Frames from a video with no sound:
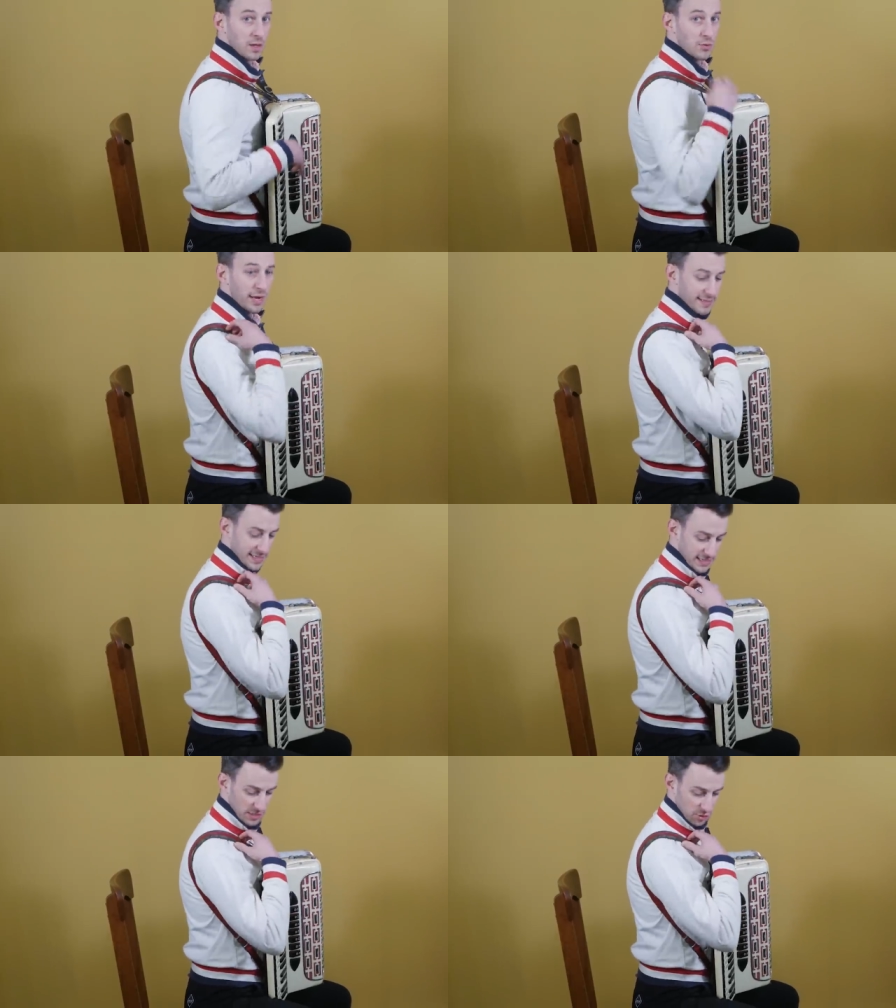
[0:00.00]
Right,
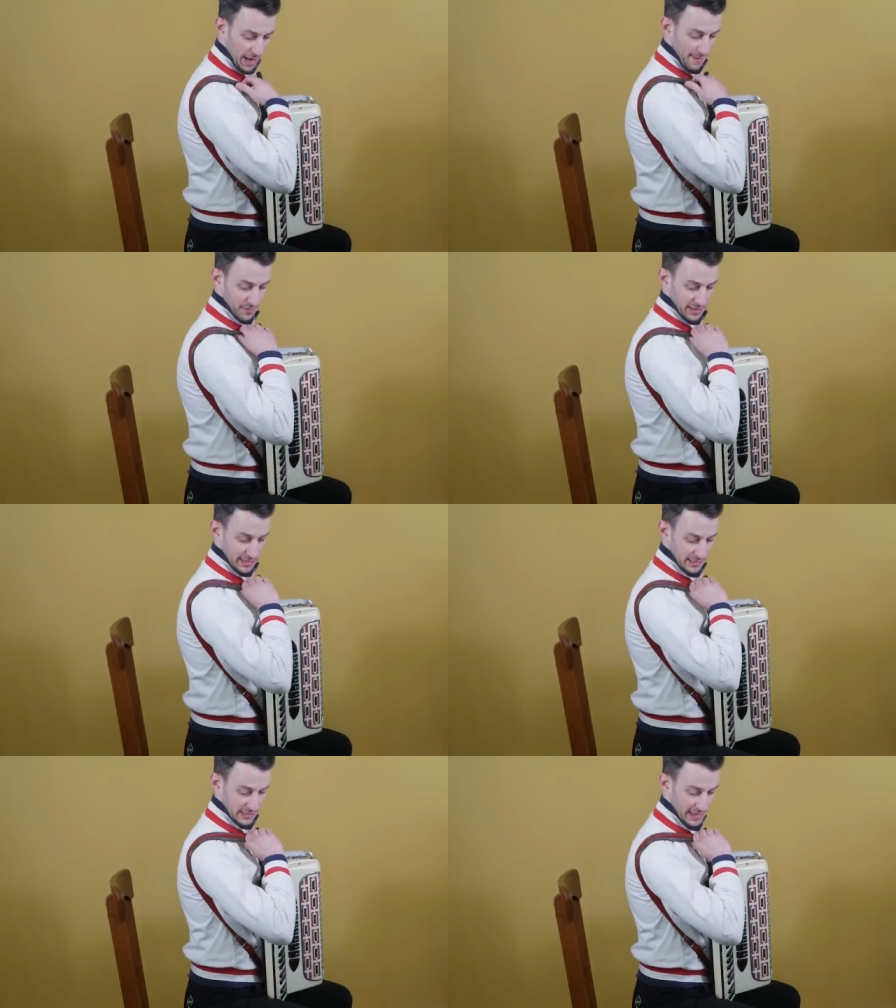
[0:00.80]
this strap
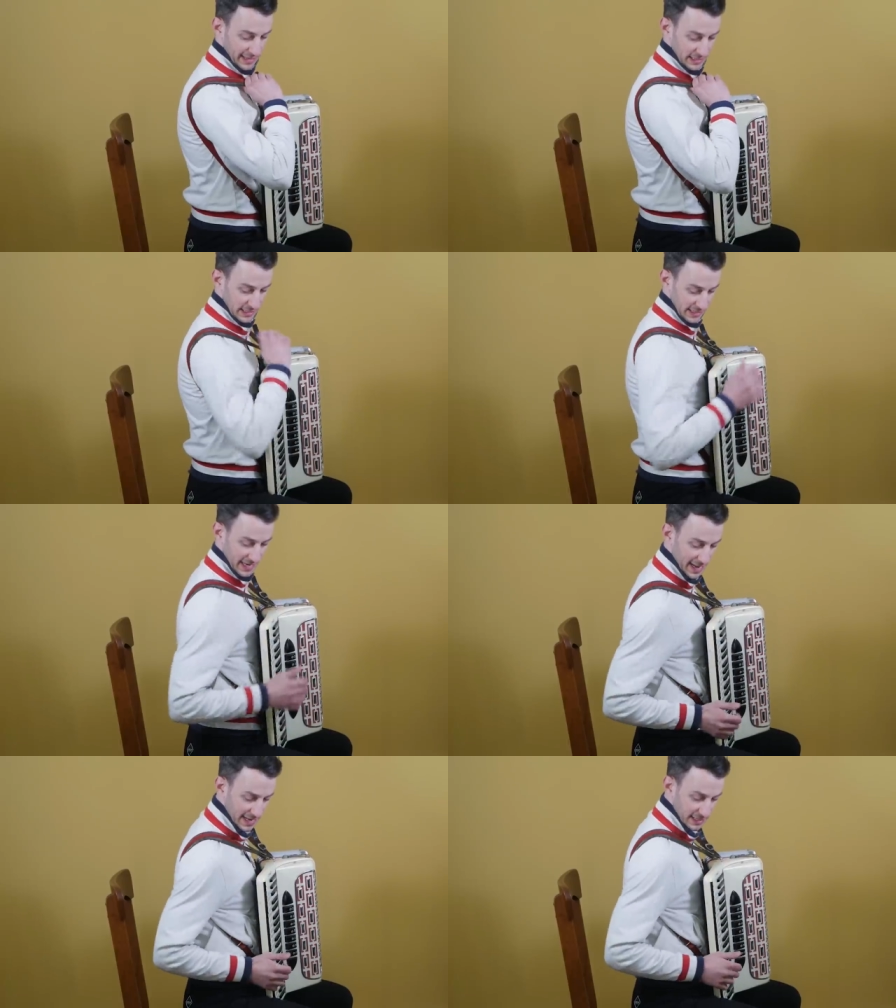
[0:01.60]
is nice and
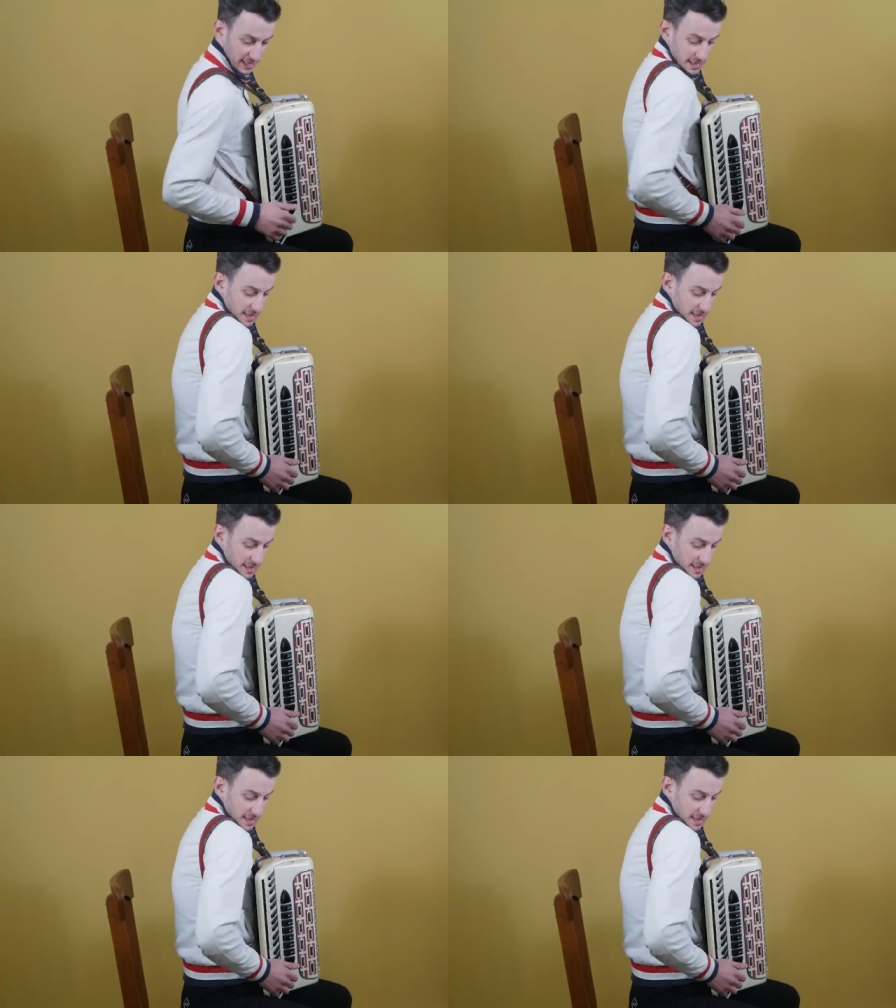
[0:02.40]
tight.